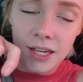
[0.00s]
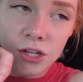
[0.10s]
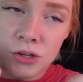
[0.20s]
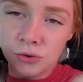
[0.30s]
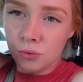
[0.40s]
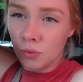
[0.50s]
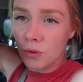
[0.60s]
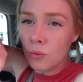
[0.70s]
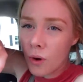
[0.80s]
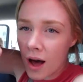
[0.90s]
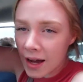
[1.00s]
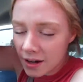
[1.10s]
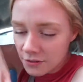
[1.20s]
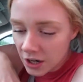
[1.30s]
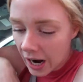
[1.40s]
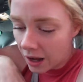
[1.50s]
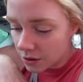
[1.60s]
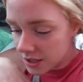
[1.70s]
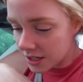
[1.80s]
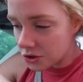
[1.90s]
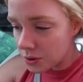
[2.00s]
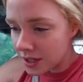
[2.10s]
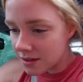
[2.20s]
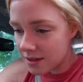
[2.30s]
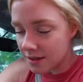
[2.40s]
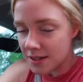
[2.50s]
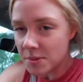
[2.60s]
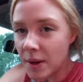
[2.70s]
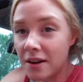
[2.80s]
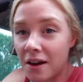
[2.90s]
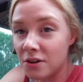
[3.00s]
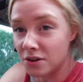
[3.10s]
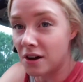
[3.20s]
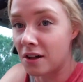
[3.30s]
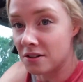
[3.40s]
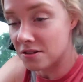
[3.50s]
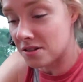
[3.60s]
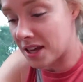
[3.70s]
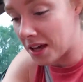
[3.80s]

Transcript: you walk out of your house and you instantly spend $100? Like